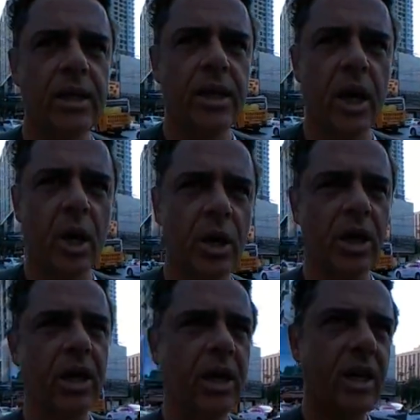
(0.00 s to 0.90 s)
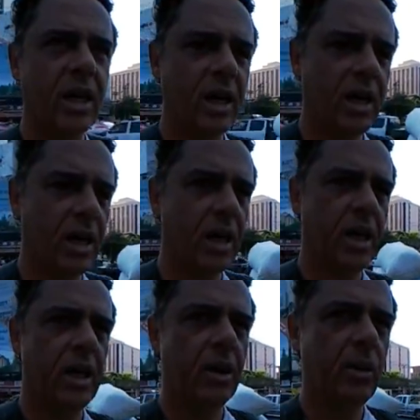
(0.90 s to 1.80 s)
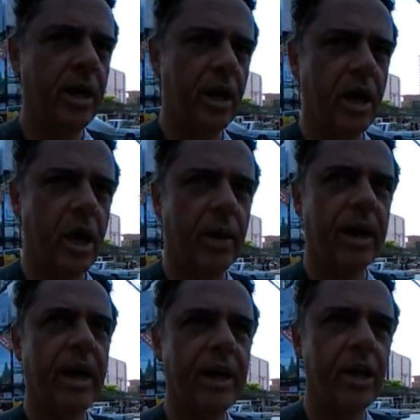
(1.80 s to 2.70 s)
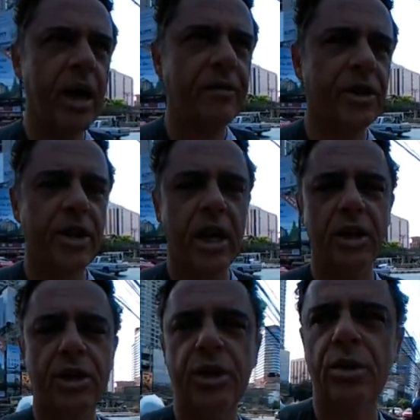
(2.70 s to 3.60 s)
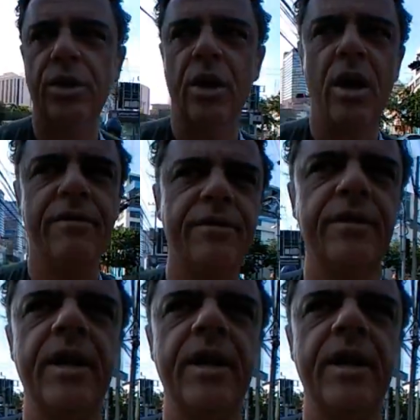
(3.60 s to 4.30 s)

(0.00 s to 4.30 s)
So we are going in. You have to take your shoes off,